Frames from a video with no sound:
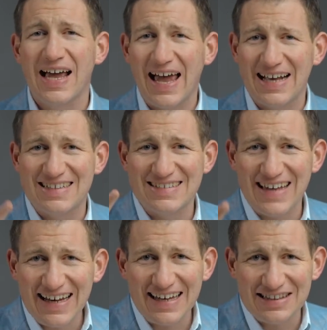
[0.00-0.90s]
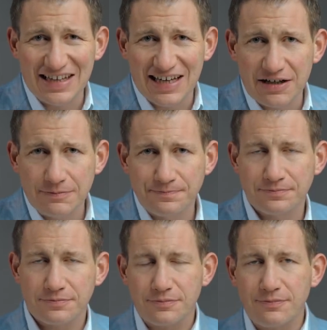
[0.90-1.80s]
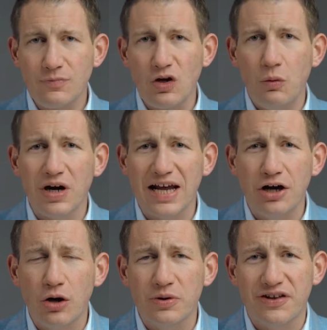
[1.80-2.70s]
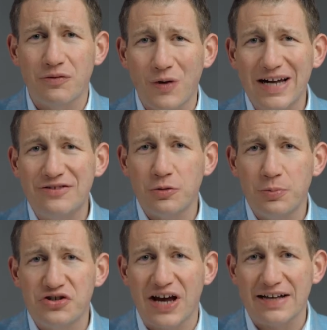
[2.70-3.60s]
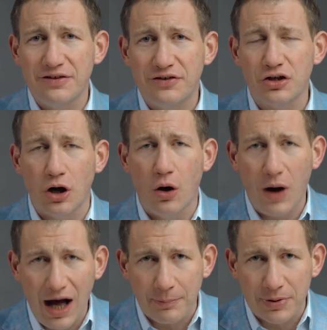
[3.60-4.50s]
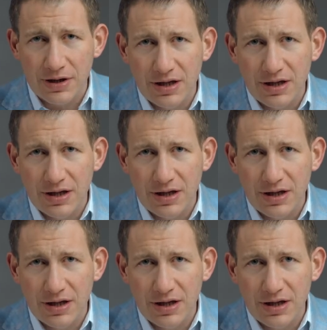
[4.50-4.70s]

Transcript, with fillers: And secondly, what I know is that rates are projected to go up.